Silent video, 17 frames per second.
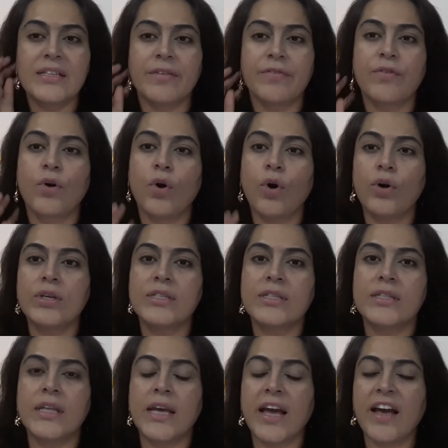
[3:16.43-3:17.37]
of course,
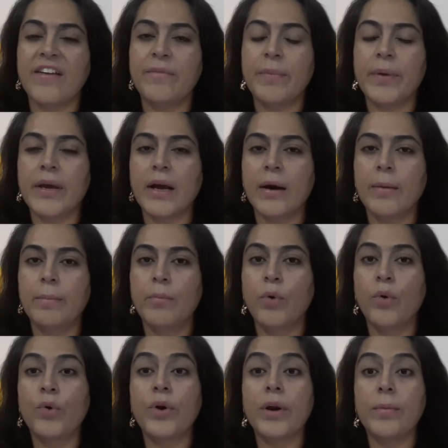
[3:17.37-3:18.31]
they have become
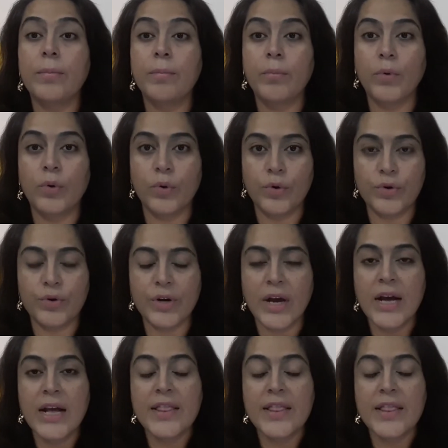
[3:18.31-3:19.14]
more and more,